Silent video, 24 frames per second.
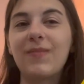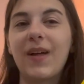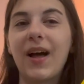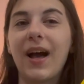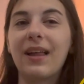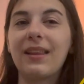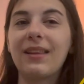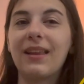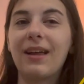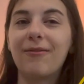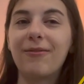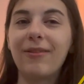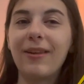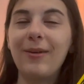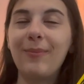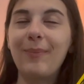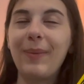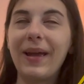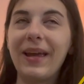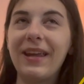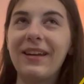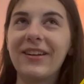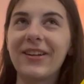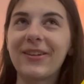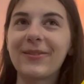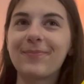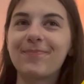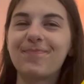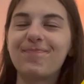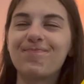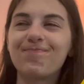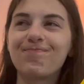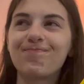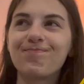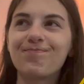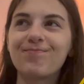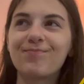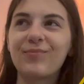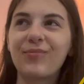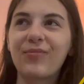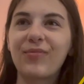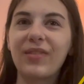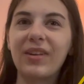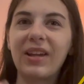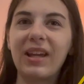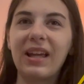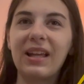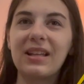I love Lynn Painter,
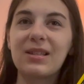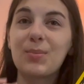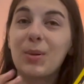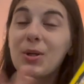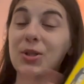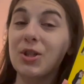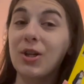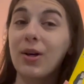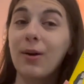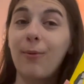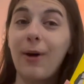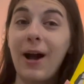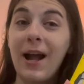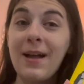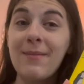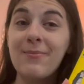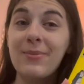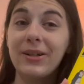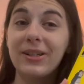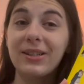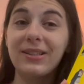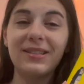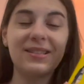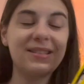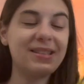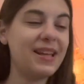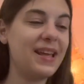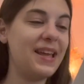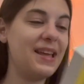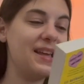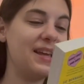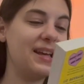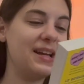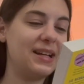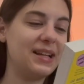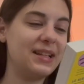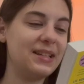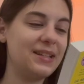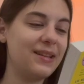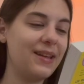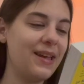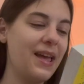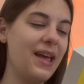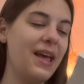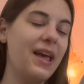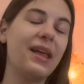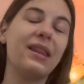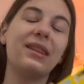especially her YA books, and
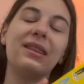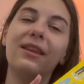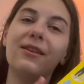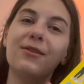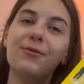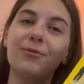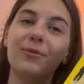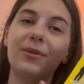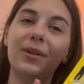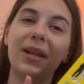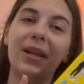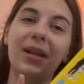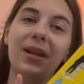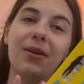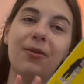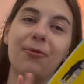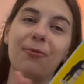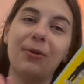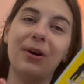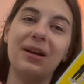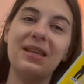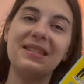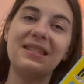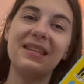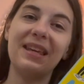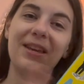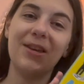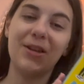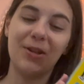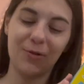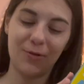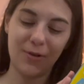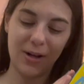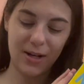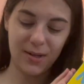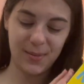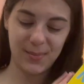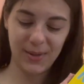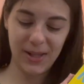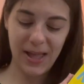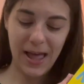this one was incredible.